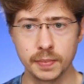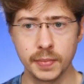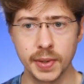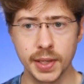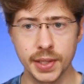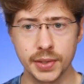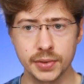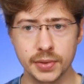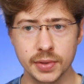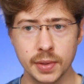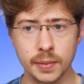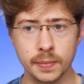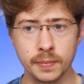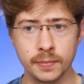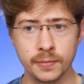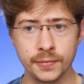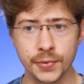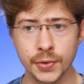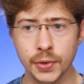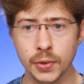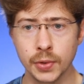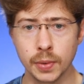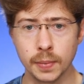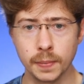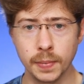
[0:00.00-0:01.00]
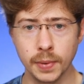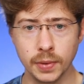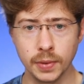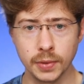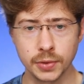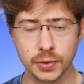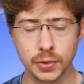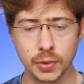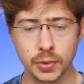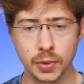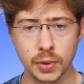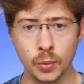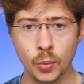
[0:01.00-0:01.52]
makes them viewable
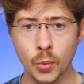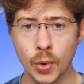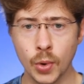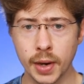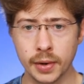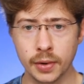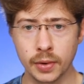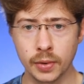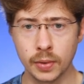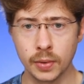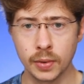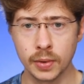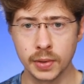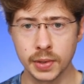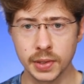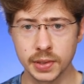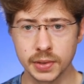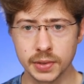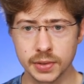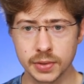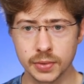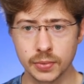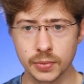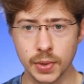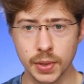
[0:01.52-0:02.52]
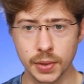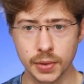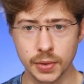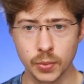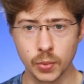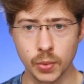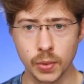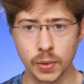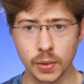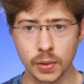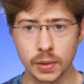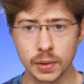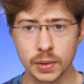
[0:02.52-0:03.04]
to a wider audience around the
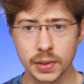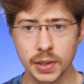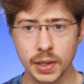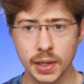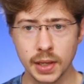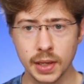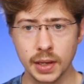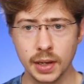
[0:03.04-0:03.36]
world